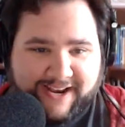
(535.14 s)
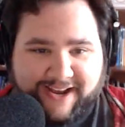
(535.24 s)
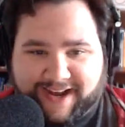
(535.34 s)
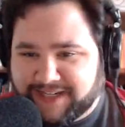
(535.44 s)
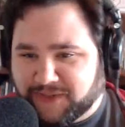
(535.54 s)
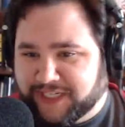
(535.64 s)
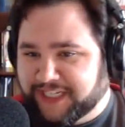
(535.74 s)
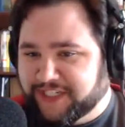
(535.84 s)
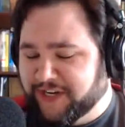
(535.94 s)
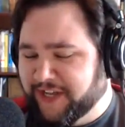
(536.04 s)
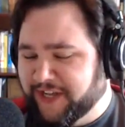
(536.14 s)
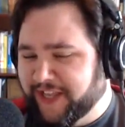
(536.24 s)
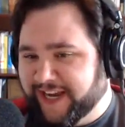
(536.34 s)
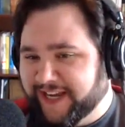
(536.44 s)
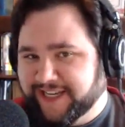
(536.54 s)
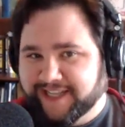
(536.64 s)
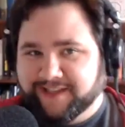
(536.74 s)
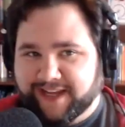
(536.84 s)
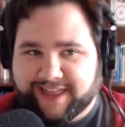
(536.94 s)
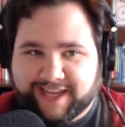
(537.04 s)
and I just wanted to share that because
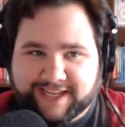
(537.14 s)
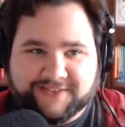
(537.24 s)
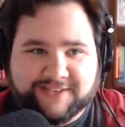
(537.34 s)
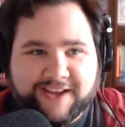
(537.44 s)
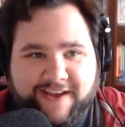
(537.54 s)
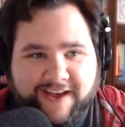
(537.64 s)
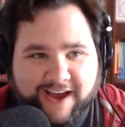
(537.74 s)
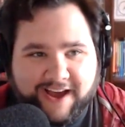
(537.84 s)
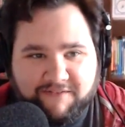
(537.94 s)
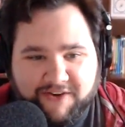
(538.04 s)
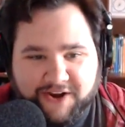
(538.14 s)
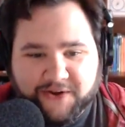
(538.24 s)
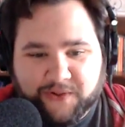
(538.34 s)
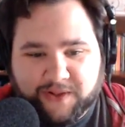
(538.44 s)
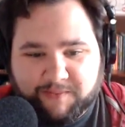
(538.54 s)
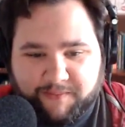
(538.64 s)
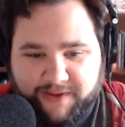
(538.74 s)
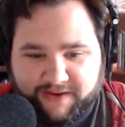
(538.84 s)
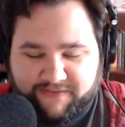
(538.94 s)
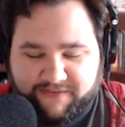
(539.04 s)
I think it's very cool. I'm a
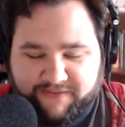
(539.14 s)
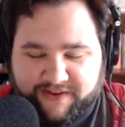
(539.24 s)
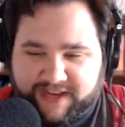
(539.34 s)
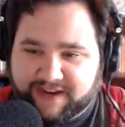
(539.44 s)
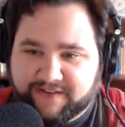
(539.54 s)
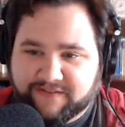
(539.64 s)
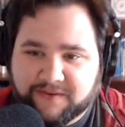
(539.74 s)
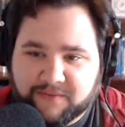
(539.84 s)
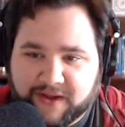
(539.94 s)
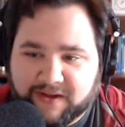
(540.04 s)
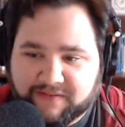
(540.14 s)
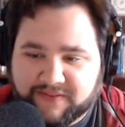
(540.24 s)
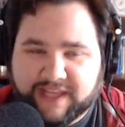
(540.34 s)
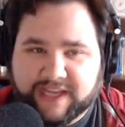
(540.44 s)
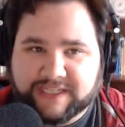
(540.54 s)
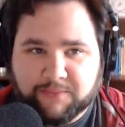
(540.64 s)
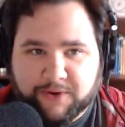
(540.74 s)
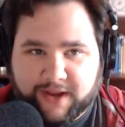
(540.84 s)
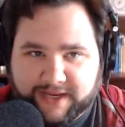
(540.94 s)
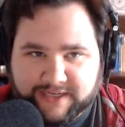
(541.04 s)
big fan of things that
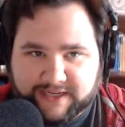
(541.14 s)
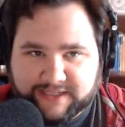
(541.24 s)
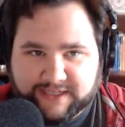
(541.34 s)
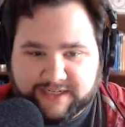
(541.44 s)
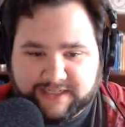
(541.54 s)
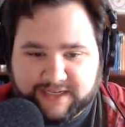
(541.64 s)
Brian does, and it's